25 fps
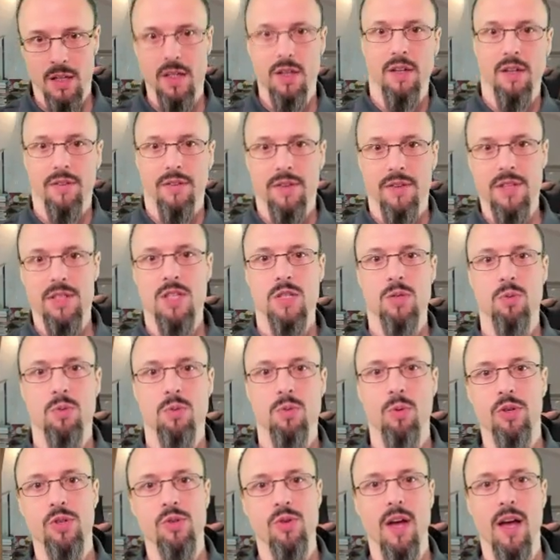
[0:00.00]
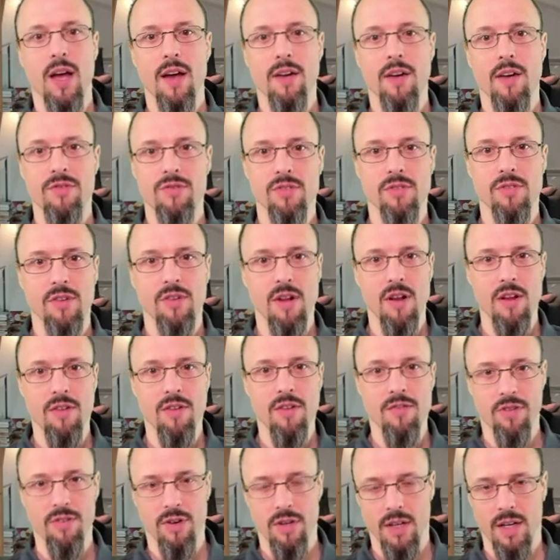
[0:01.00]
this is what you have to
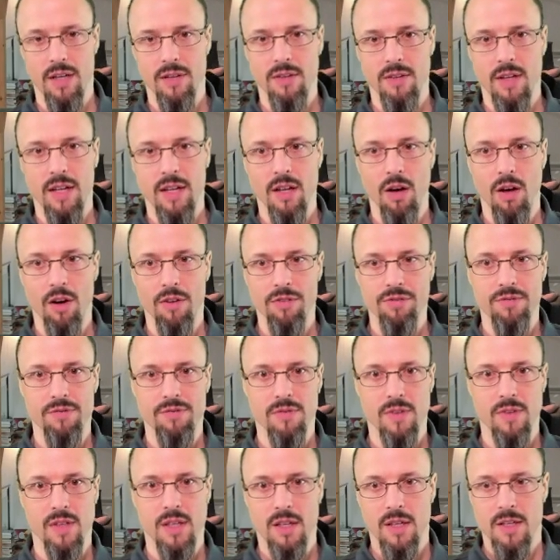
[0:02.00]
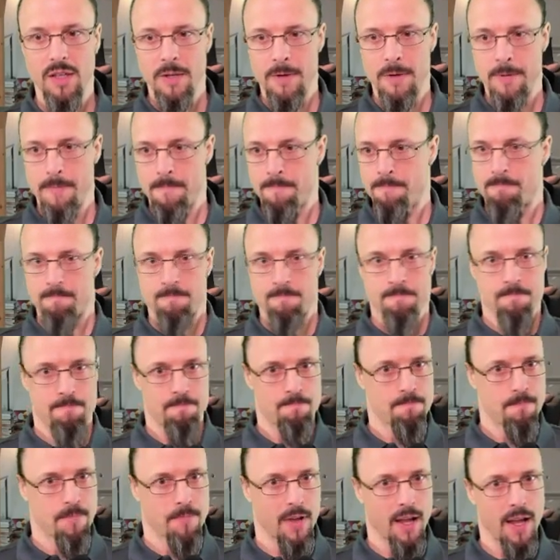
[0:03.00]
deliver, and then they often
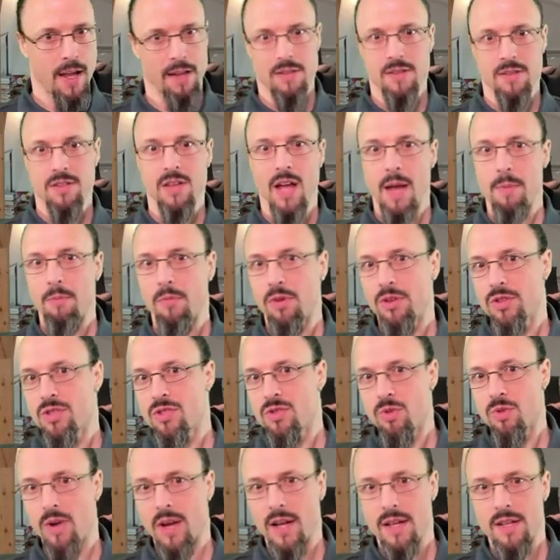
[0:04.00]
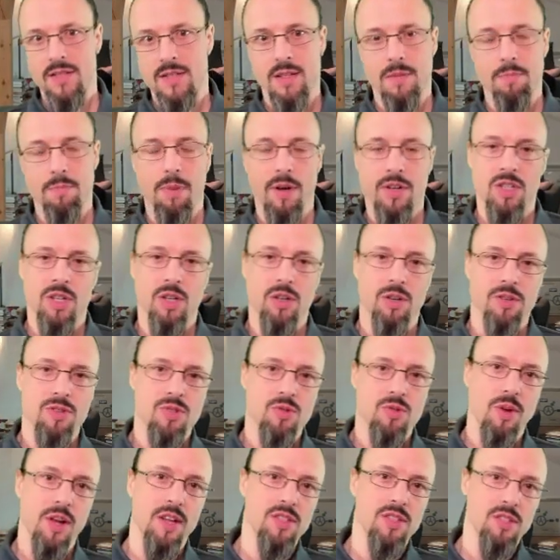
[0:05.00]
get time constraints and budget
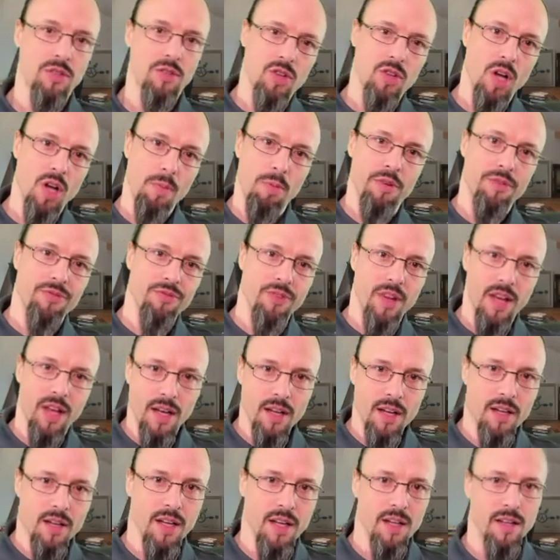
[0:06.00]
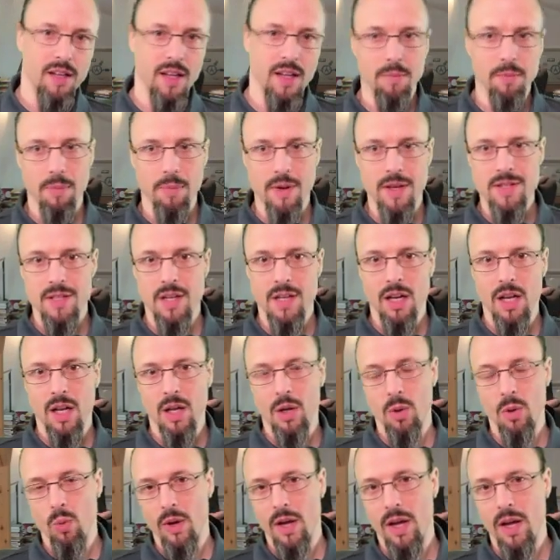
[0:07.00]
constraints on top of that, and then
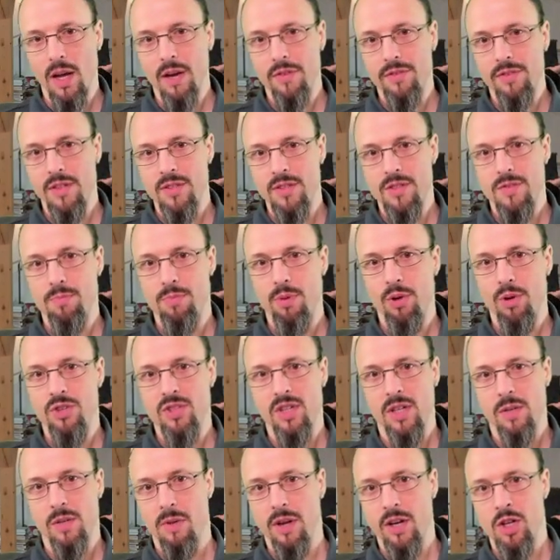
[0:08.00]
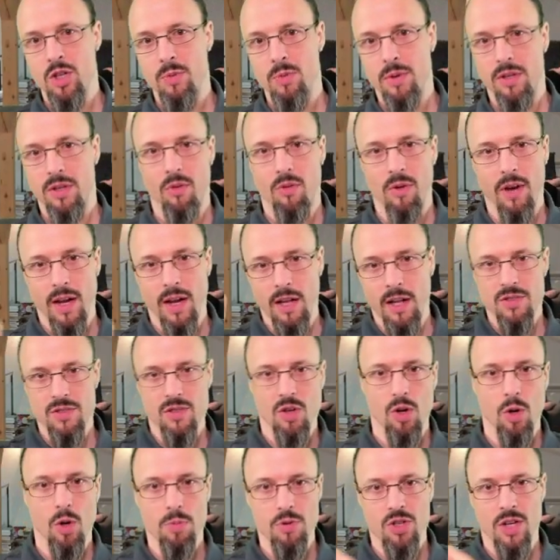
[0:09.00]
basically we have this project management triangle:
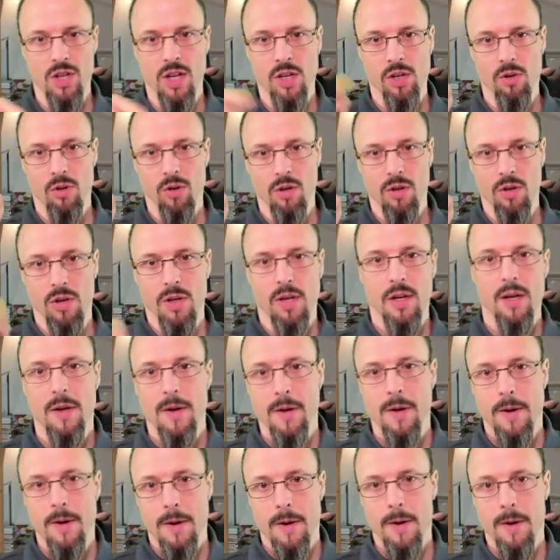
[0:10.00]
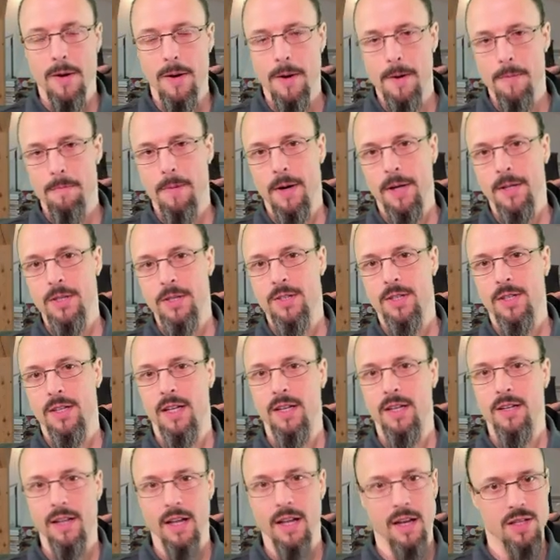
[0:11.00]
scope, schedule, budget.
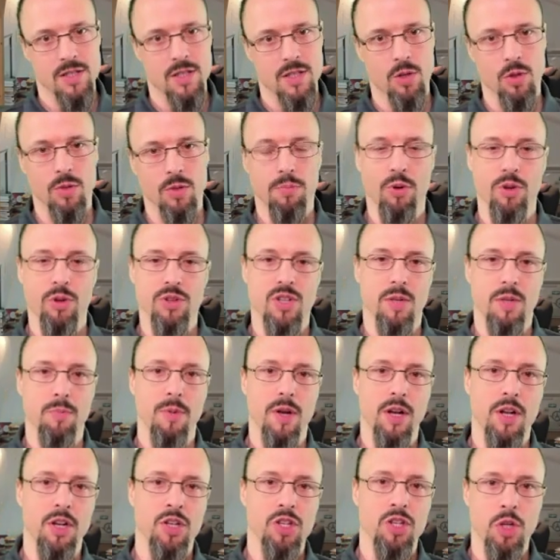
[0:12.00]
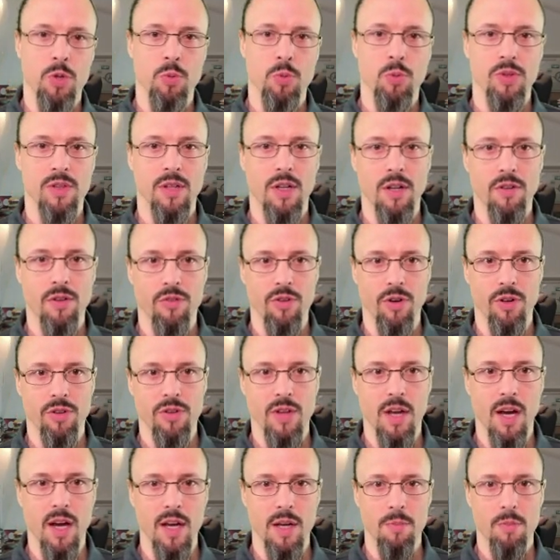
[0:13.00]
And then as a good project manager, you would deliver on
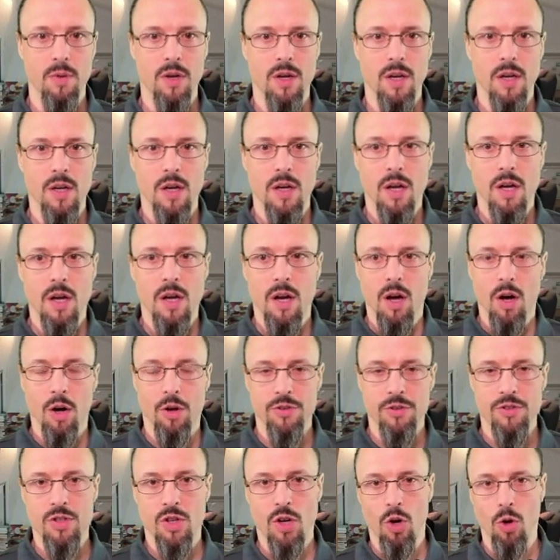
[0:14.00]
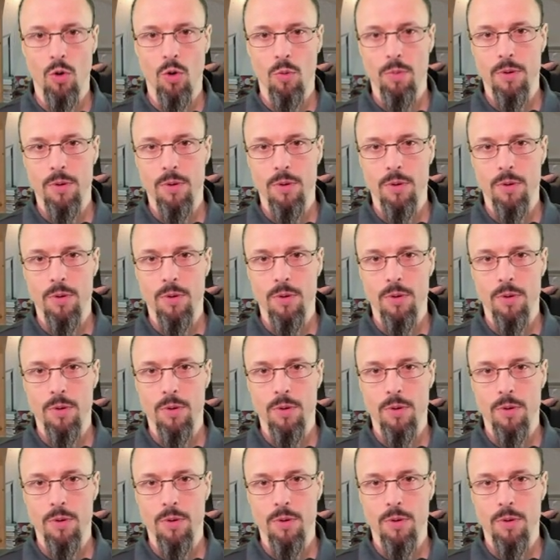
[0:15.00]
time, on scope,